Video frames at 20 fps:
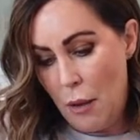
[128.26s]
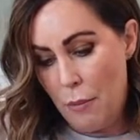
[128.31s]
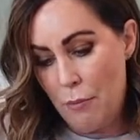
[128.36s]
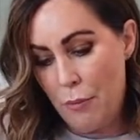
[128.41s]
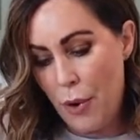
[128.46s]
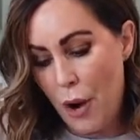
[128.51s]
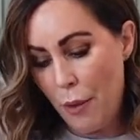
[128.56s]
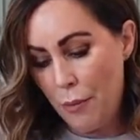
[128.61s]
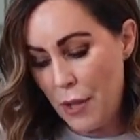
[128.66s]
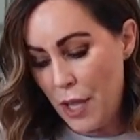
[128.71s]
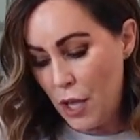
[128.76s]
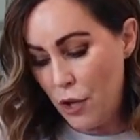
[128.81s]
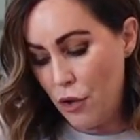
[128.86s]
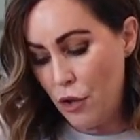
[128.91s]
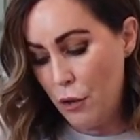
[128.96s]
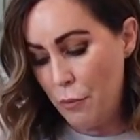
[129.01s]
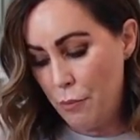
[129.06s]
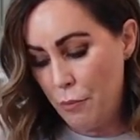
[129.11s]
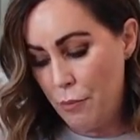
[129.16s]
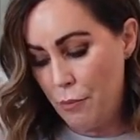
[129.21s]
probably a
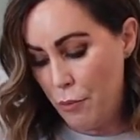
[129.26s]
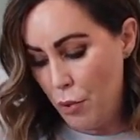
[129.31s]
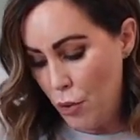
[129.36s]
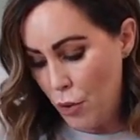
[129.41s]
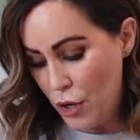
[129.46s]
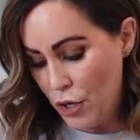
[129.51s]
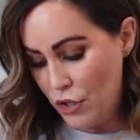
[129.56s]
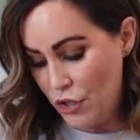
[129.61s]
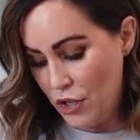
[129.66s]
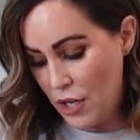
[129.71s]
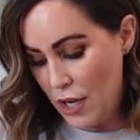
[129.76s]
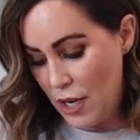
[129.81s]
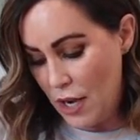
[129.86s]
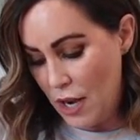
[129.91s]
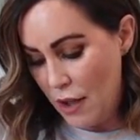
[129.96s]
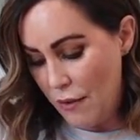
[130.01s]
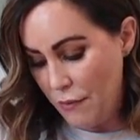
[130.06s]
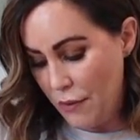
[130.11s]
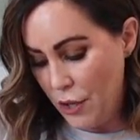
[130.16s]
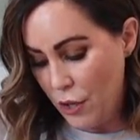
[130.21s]
good portion
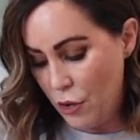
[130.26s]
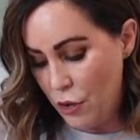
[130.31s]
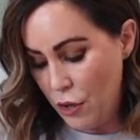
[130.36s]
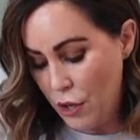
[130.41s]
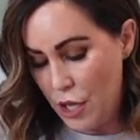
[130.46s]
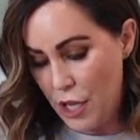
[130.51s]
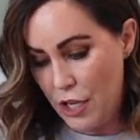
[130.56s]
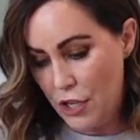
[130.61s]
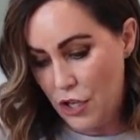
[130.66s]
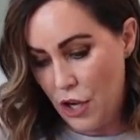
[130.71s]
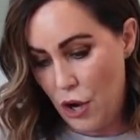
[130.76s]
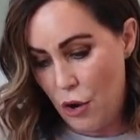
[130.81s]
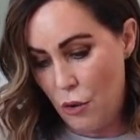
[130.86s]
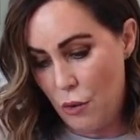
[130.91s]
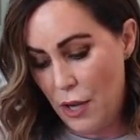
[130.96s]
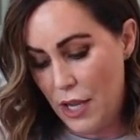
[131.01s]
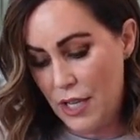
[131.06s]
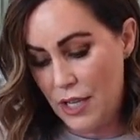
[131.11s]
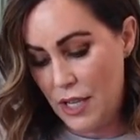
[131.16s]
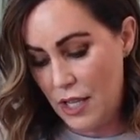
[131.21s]
of the cookie dough
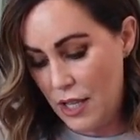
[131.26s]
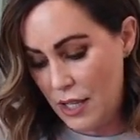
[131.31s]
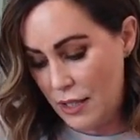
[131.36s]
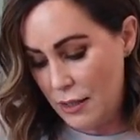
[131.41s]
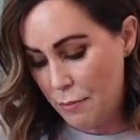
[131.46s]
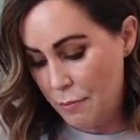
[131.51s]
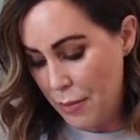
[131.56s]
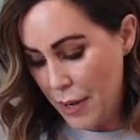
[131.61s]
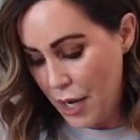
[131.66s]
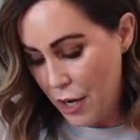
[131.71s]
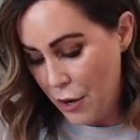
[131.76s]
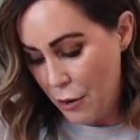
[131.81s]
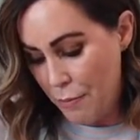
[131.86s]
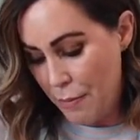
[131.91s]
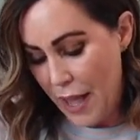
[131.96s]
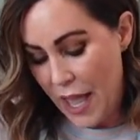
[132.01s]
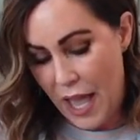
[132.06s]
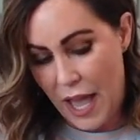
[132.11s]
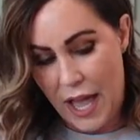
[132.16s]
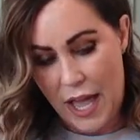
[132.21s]
into this bigger
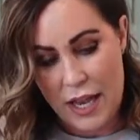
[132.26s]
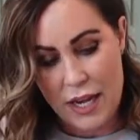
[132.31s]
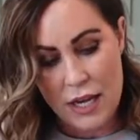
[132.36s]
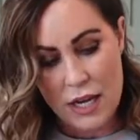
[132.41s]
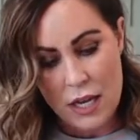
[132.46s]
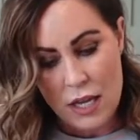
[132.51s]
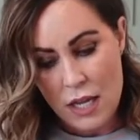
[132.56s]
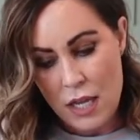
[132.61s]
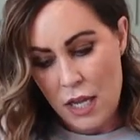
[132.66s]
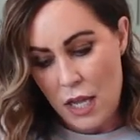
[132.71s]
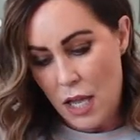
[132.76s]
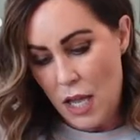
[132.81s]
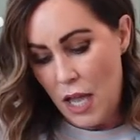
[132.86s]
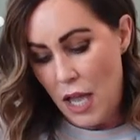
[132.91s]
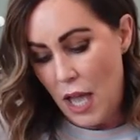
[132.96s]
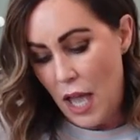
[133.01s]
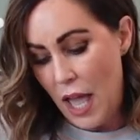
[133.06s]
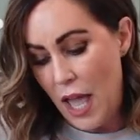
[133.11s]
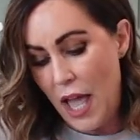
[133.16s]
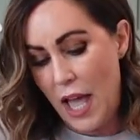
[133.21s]
pan.
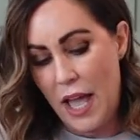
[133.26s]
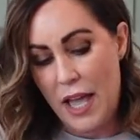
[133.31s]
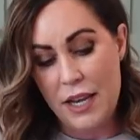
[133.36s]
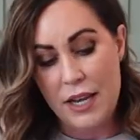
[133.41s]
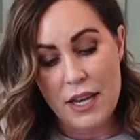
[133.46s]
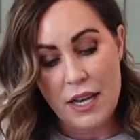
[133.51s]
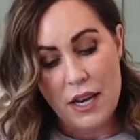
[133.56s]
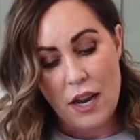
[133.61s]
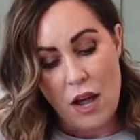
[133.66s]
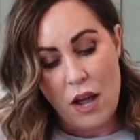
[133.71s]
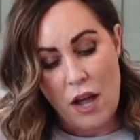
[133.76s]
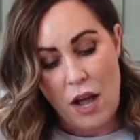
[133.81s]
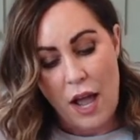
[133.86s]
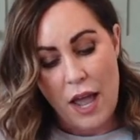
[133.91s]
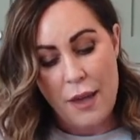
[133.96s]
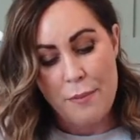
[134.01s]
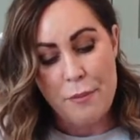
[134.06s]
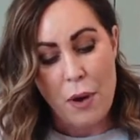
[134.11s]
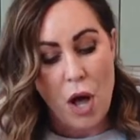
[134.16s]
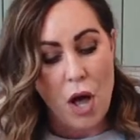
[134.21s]
And
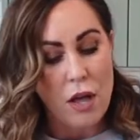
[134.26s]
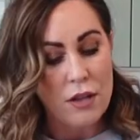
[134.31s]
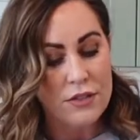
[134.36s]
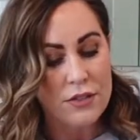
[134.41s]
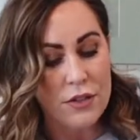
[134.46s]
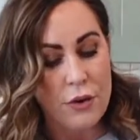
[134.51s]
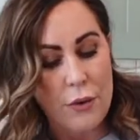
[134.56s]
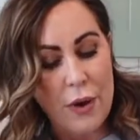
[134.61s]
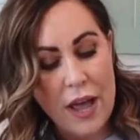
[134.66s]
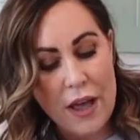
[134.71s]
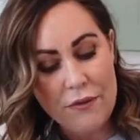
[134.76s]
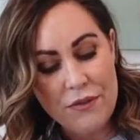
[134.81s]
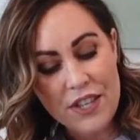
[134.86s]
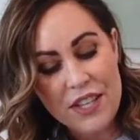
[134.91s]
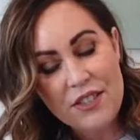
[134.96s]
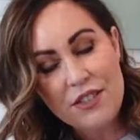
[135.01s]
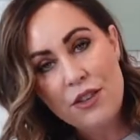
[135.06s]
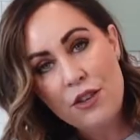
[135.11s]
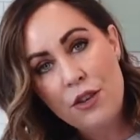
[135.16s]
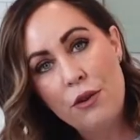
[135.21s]
I also have
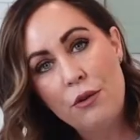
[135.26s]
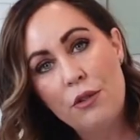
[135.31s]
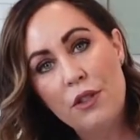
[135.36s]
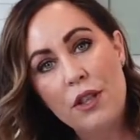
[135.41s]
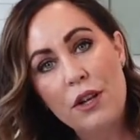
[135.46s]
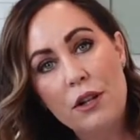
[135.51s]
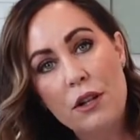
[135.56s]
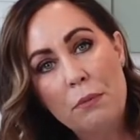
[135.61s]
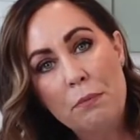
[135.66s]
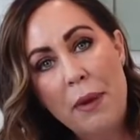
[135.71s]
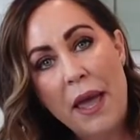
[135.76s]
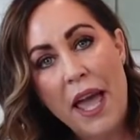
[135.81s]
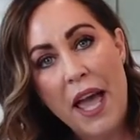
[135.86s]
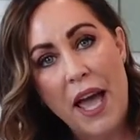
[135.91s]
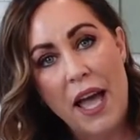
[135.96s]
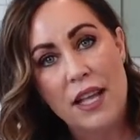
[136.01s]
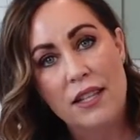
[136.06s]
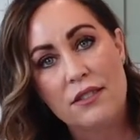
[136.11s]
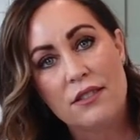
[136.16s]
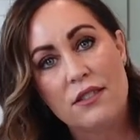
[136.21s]
these cute little
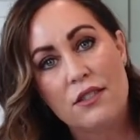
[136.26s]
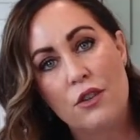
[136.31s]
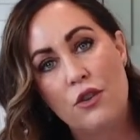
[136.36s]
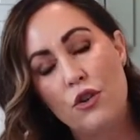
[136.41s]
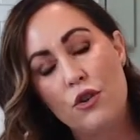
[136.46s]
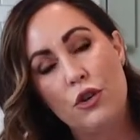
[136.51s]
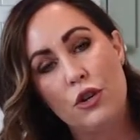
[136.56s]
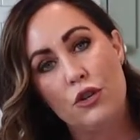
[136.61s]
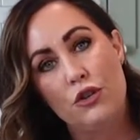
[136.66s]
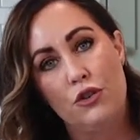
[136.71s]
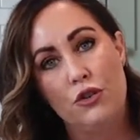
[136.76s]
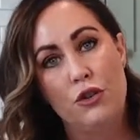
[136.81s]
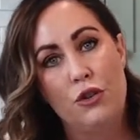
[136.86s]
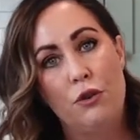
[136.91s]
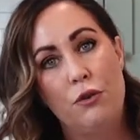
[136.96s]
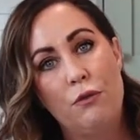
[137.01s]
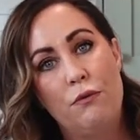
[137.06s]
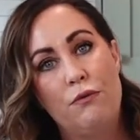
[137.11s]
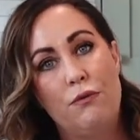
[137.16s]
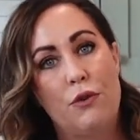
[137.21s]
pans that you could
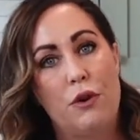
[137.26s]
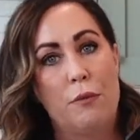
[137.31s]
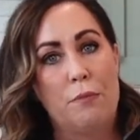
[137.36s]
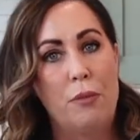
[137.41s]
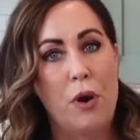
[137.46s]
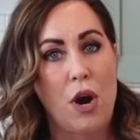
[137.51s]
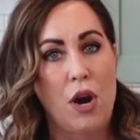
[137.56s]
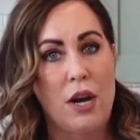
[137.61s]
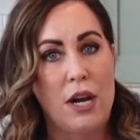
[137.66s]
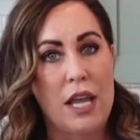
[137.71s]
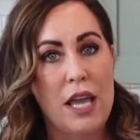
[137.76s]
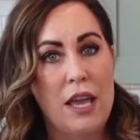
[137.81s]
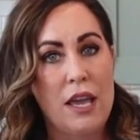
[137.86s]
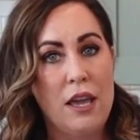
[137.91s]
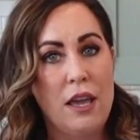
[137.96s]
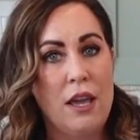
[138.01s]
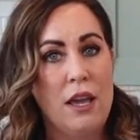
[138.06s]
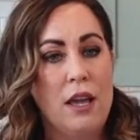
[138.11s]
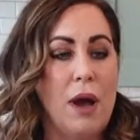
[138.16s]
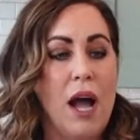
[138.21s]
do for a
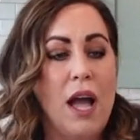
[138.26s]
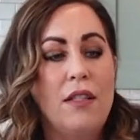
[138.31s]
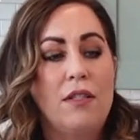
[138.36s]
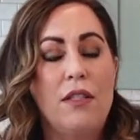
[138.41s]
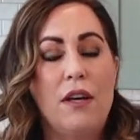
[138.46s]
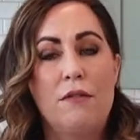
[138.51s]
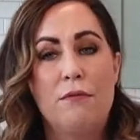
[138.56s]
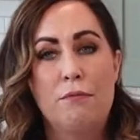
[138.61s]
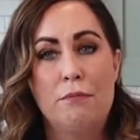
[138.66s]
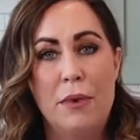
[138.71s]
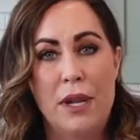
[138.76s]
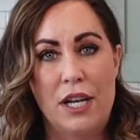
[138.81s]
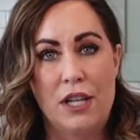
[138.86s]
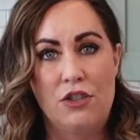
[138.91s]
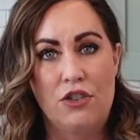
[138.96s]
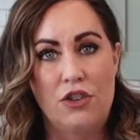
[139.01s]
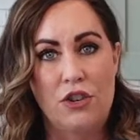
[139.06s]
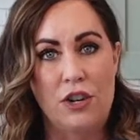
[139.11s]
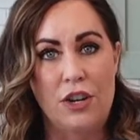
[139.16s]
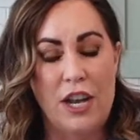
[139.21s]
party. I love
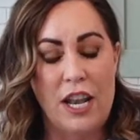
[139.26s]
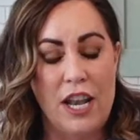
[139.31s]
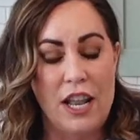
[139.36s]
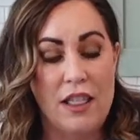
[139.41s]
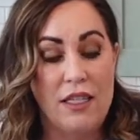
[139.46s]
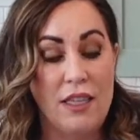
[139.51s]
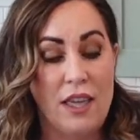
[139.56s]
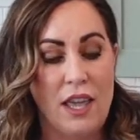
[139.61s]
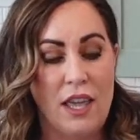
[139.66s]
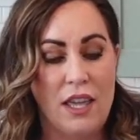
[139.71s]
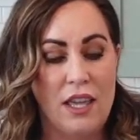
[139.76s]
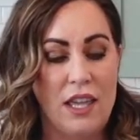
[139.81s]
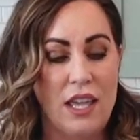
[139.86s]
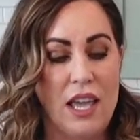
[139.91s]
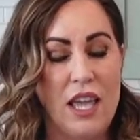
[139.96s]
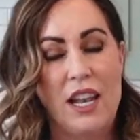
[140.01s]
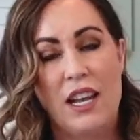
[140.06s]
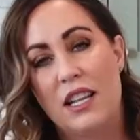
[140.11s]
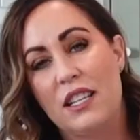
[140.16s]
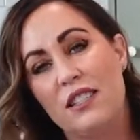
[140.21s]
miniature anything,
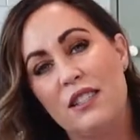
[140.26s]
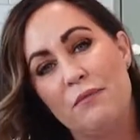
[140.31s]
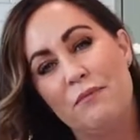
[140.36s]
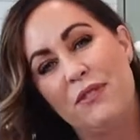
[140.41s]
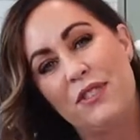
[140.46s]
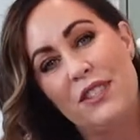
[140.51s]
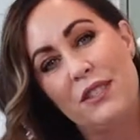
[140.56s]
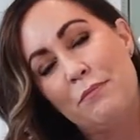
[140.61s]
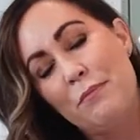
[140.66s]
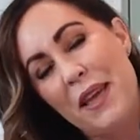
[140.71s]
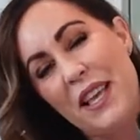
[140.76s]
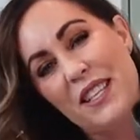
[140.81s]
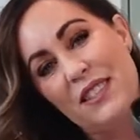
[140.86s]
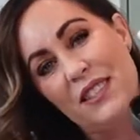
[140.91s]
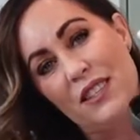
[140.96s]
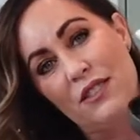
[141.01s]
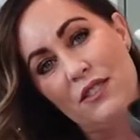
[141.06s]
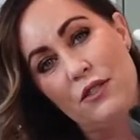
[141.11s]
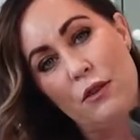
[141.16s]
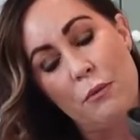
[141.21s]
and it just makes
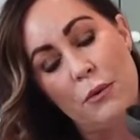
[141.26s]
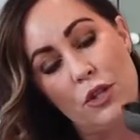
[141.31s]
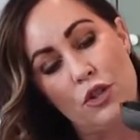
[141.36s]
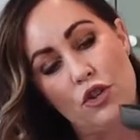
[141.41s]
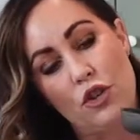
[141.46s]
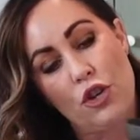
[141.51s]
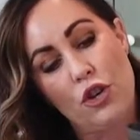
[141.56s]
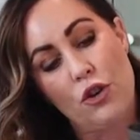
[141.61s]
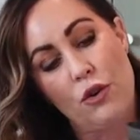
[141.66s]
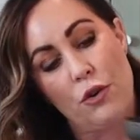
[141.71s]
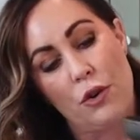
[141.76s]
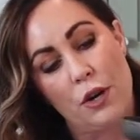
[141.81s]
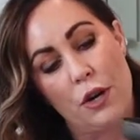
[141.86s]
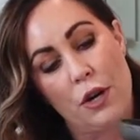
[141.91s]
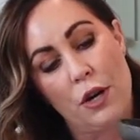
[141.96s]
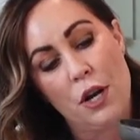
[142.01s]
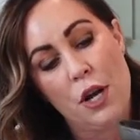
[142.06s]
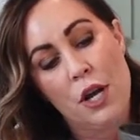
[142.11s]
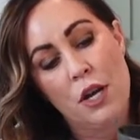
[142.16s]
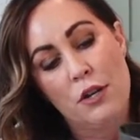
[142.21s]
it so much
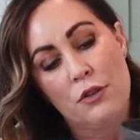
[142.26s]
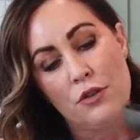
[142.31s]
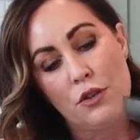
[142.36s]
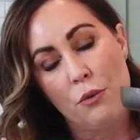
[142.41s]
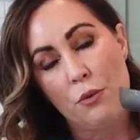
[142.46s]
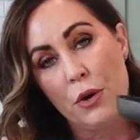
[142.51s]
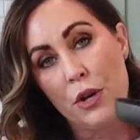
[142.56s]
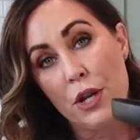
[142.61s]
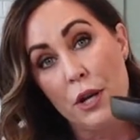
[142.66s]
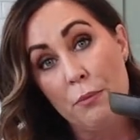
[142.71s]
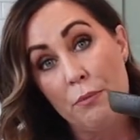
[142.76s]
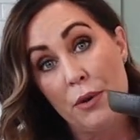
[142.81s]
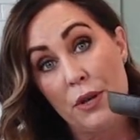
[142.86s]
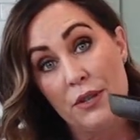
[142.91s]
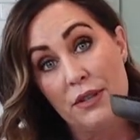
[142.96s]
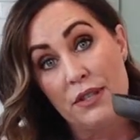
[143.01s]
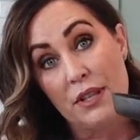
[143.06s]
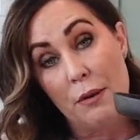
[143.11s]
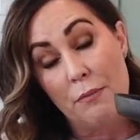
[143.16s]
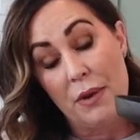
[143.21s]
cuter. So we're gonna
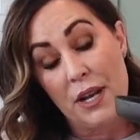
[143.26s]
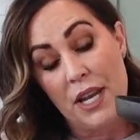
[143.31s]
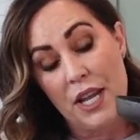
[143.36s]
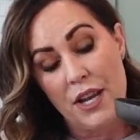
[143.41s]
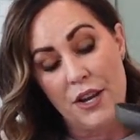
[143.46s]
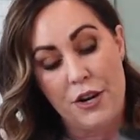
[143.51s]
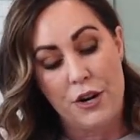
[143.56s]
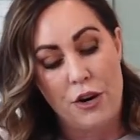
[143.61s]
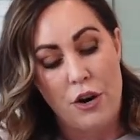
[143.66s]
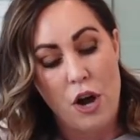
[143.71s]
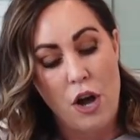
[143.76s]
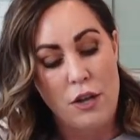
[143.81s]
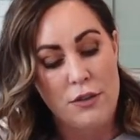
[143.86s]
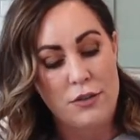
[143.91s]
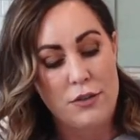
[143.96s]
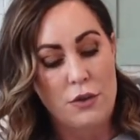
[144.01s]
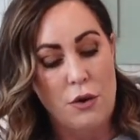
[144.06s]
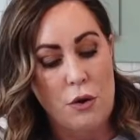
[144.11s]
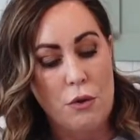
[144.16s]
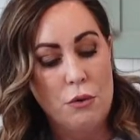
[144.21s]
put some in here
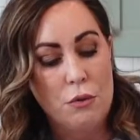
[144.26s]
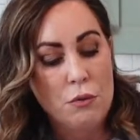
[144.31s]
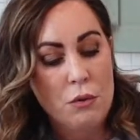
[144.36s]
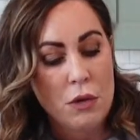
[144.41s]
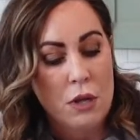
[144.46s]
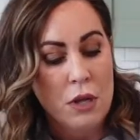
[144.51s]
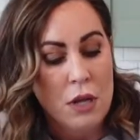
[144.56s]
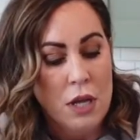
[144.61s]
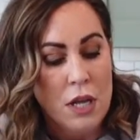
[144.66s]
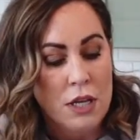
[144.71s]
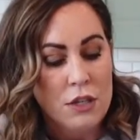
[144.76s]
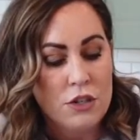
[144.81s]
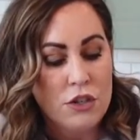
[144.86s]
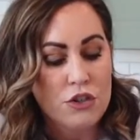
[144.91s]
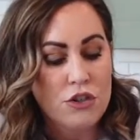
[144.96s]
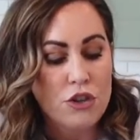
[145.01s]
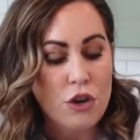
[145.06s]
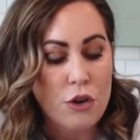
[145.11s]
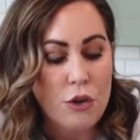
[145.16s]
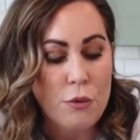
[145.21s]
also to
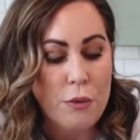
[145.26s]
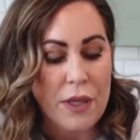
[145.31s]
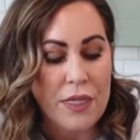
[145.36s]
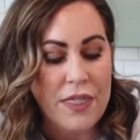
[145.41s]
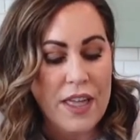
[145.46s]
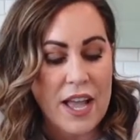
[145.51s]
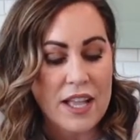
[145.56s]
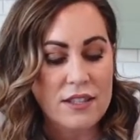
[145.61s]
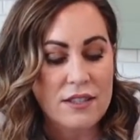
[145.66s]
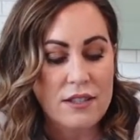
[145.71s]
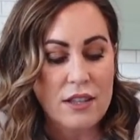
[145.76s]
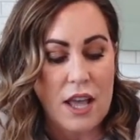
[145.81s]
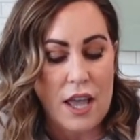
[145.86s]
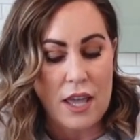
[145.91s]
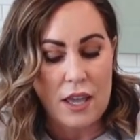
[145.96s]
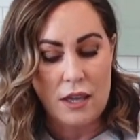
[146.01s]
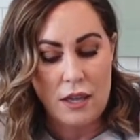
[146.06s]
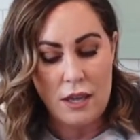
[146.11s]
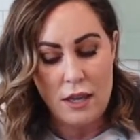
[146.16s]
show you what that's like.